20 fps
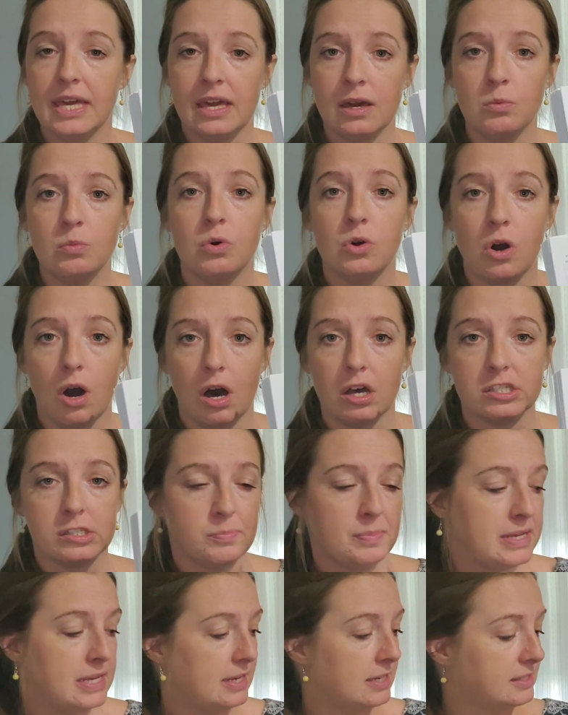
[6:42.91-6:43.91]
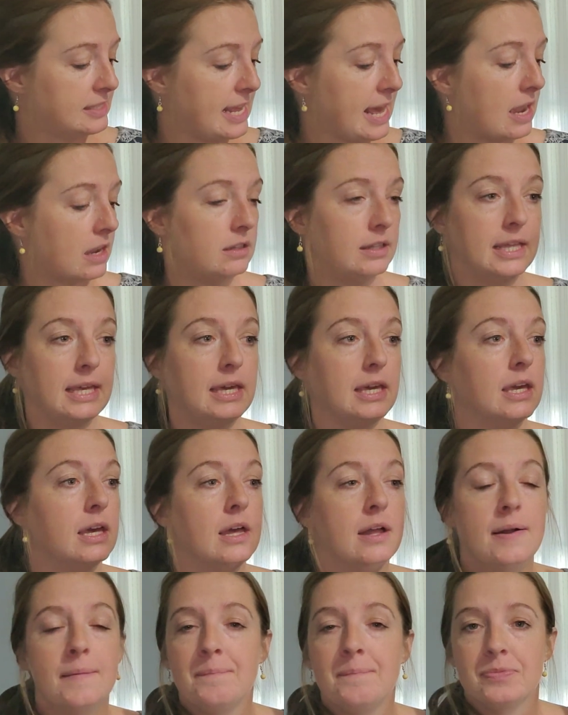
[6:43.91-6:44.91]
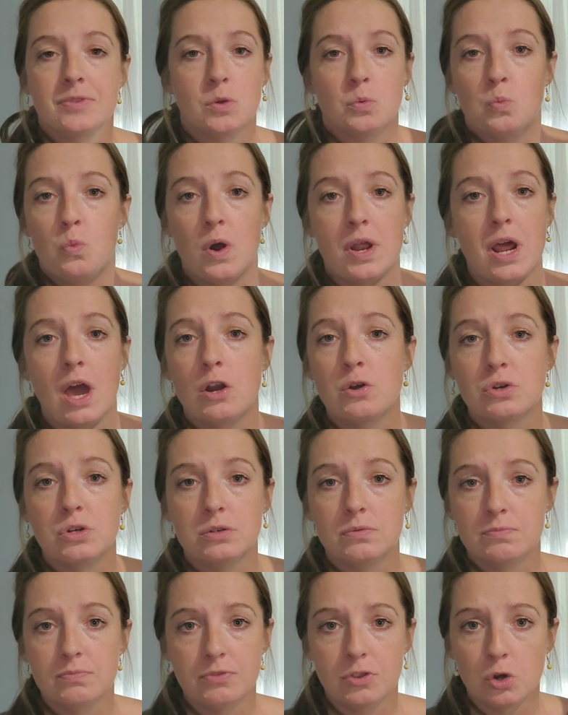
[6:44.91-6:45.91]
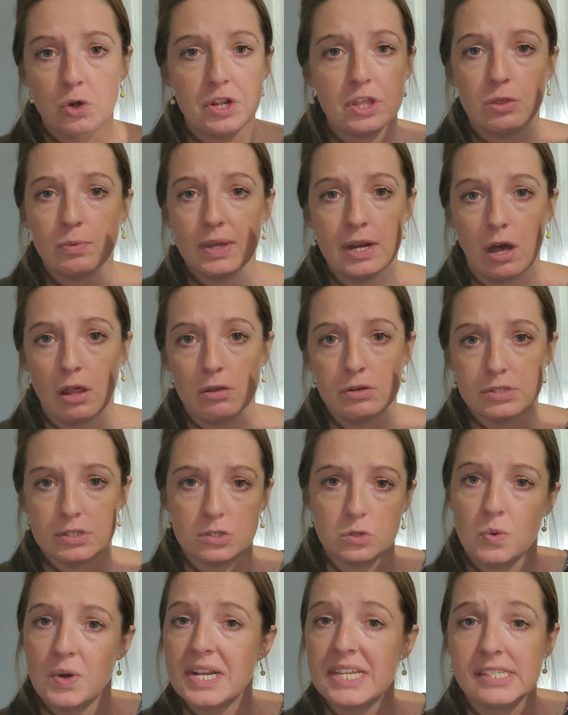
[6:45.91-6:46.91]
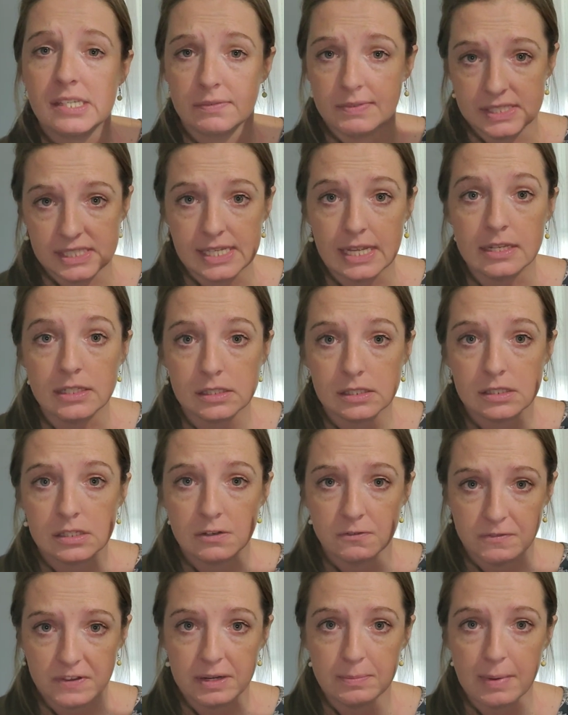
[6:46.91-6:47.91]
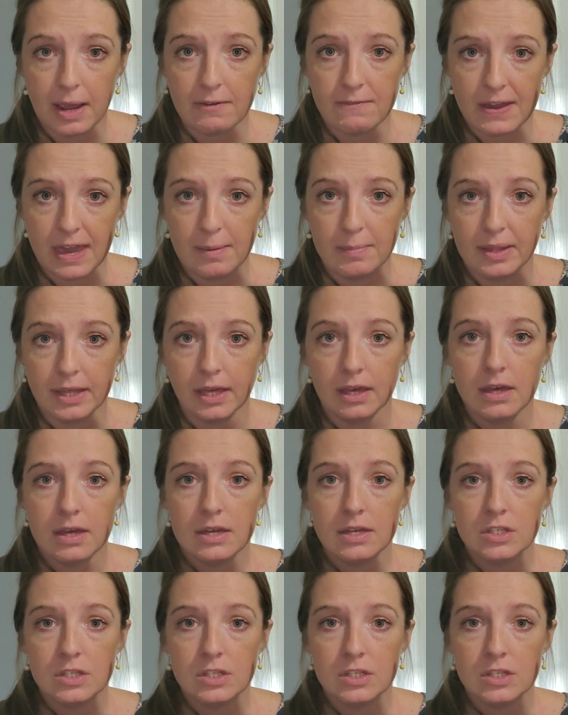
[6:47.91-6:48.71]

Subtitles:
It will cost me exactly $133.27 to feed my family.